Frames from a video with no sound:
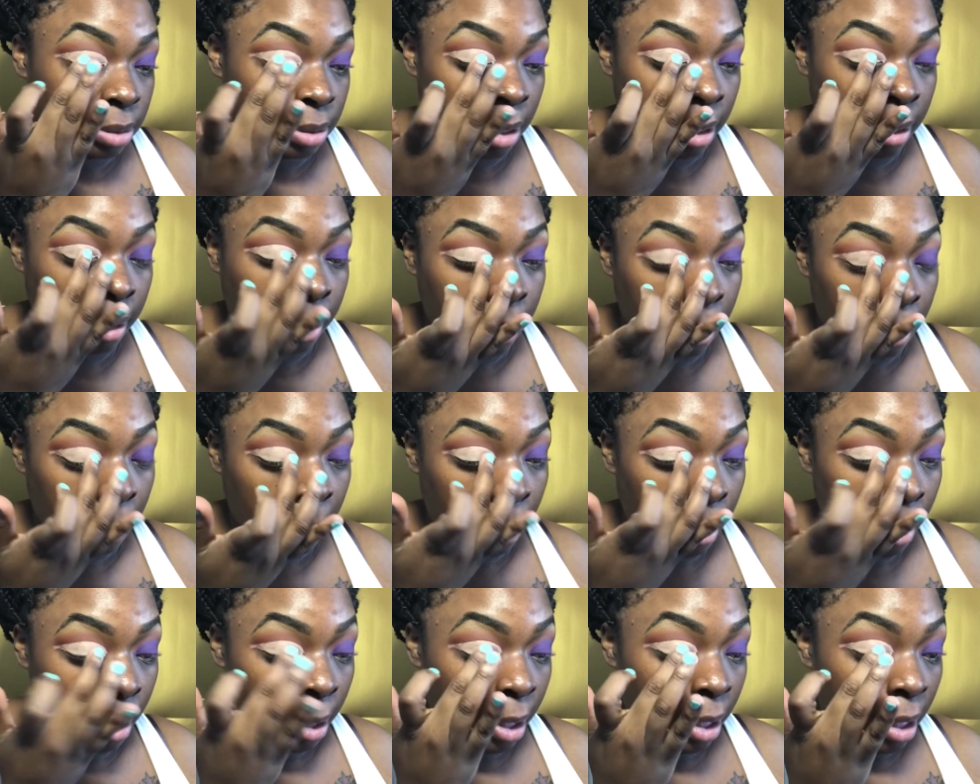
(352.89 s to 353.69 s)
Like,
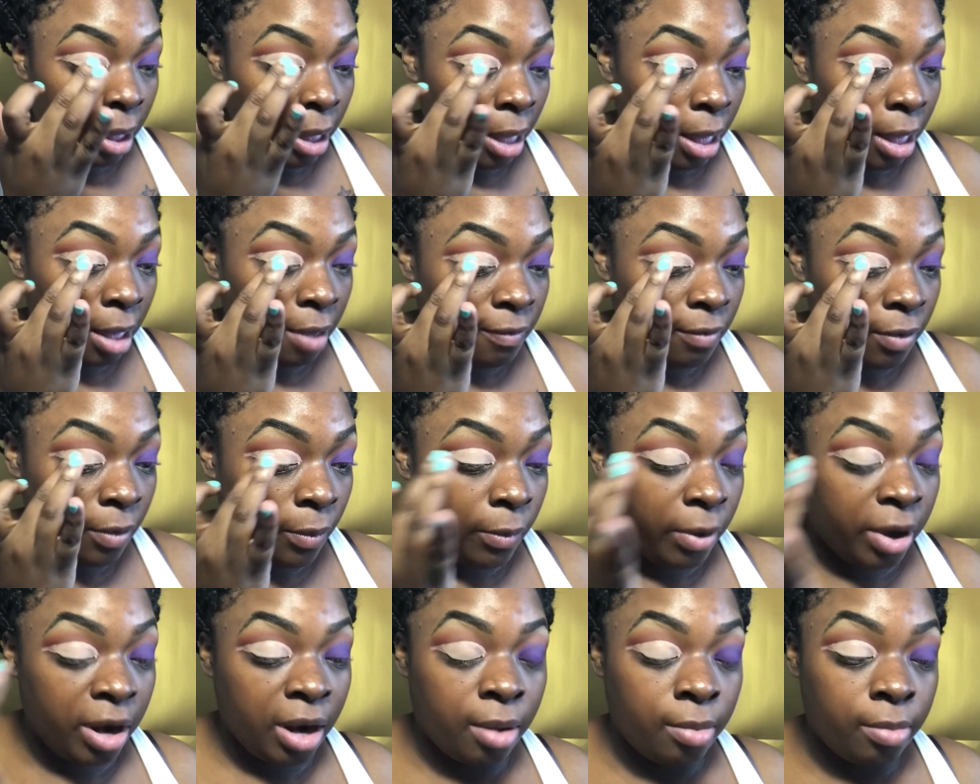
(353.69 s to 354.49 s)
even
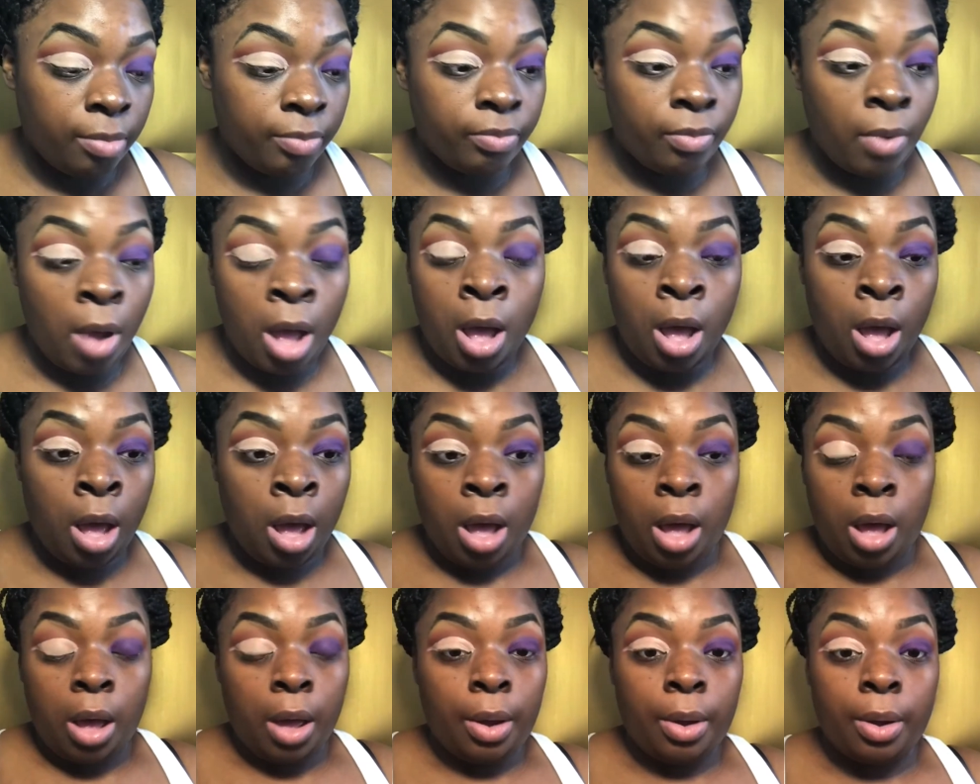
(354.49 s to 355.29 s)
when I'm
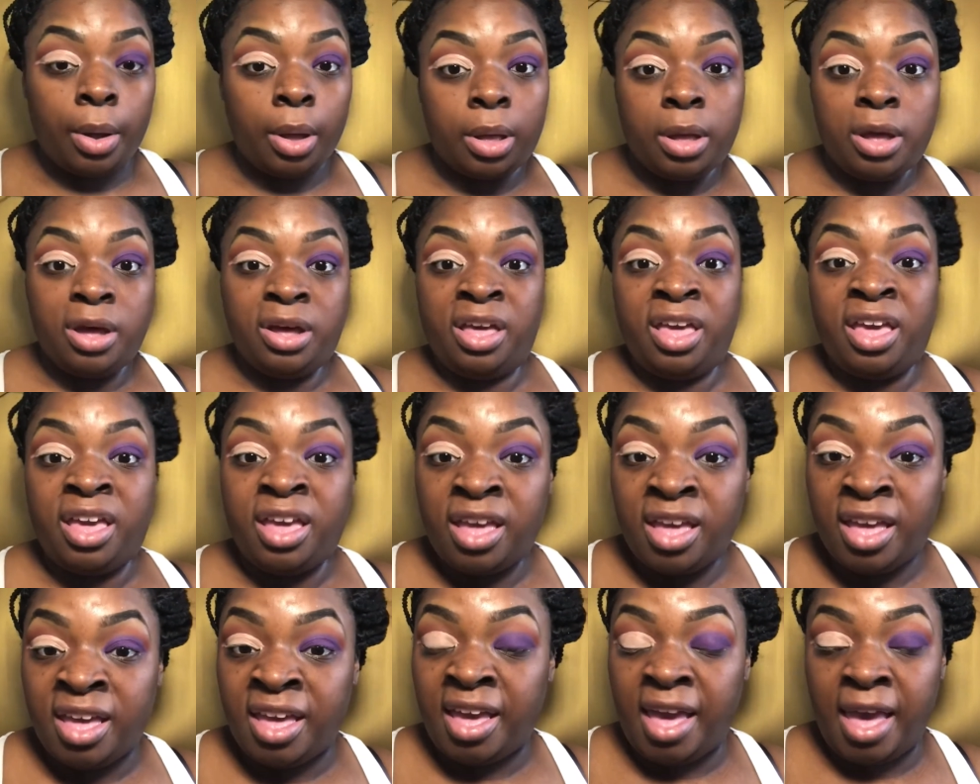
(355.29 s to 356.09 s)

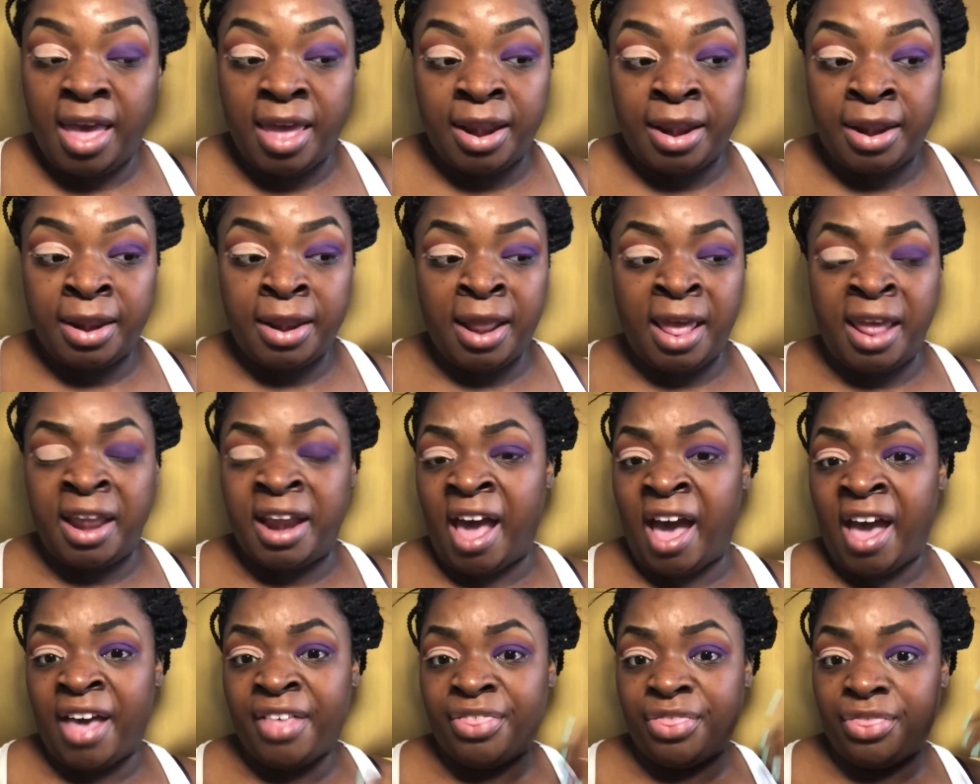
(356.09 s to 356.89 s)
cooking and
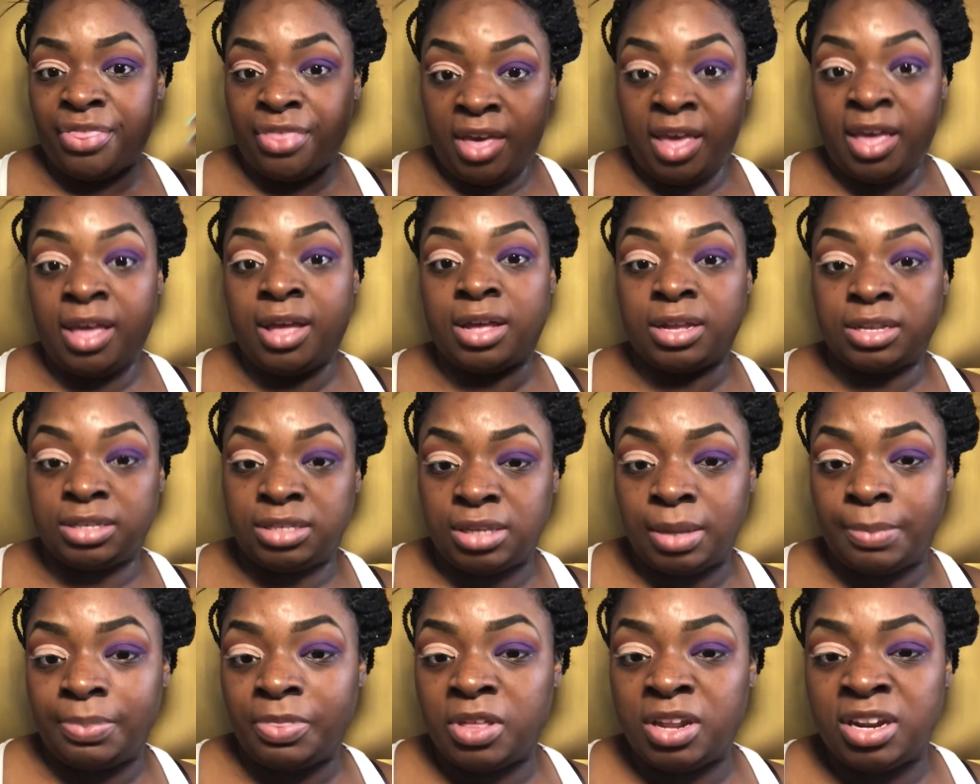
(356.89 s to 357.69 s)
I think
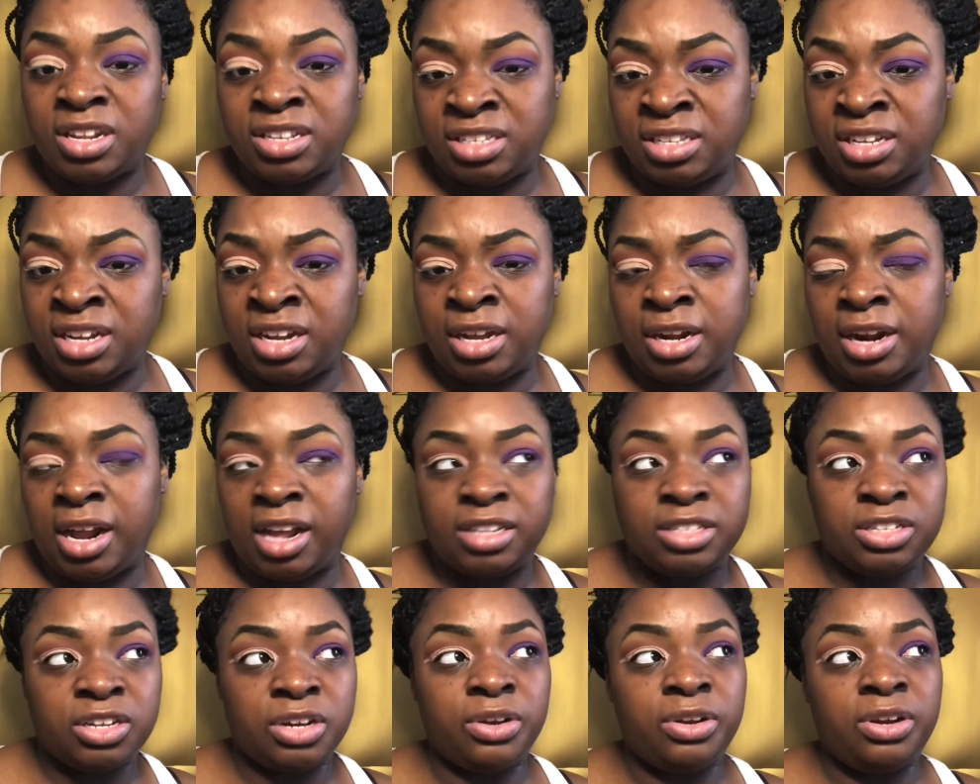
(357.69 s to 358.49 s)
something is done, I
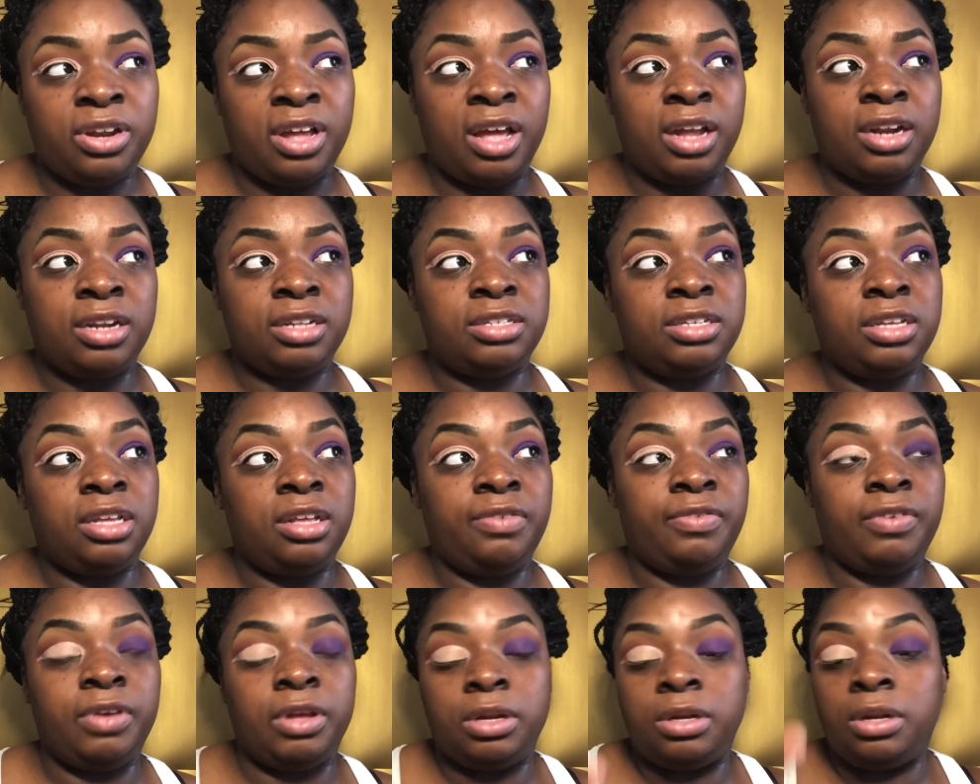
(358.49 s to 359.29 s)
turn down the
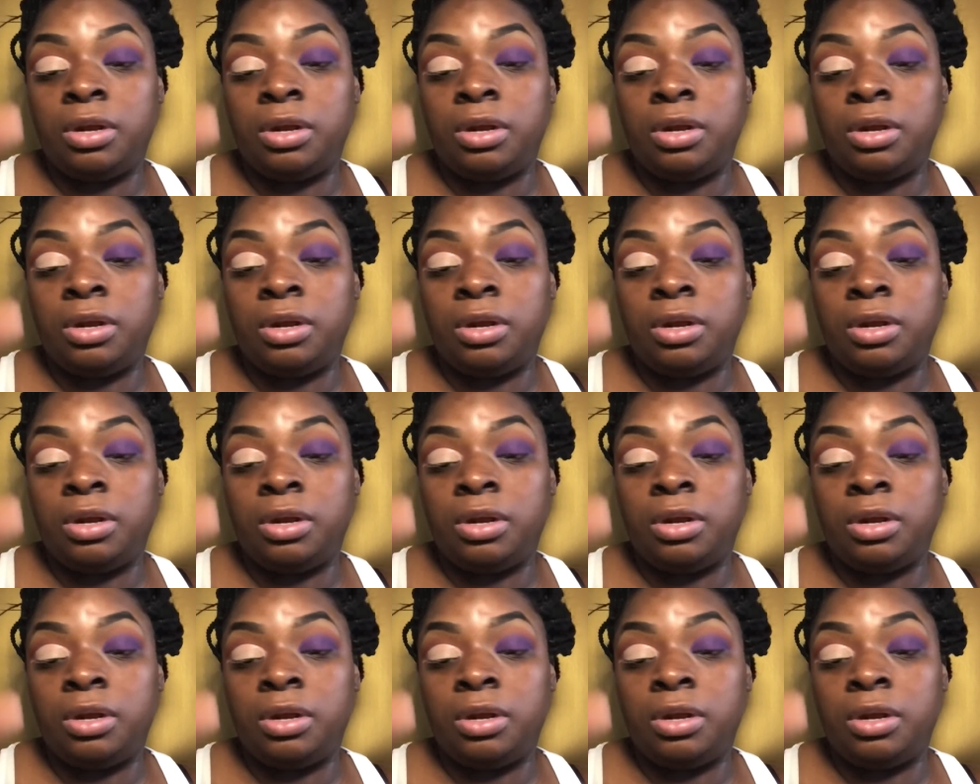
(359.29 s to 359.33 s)
TV.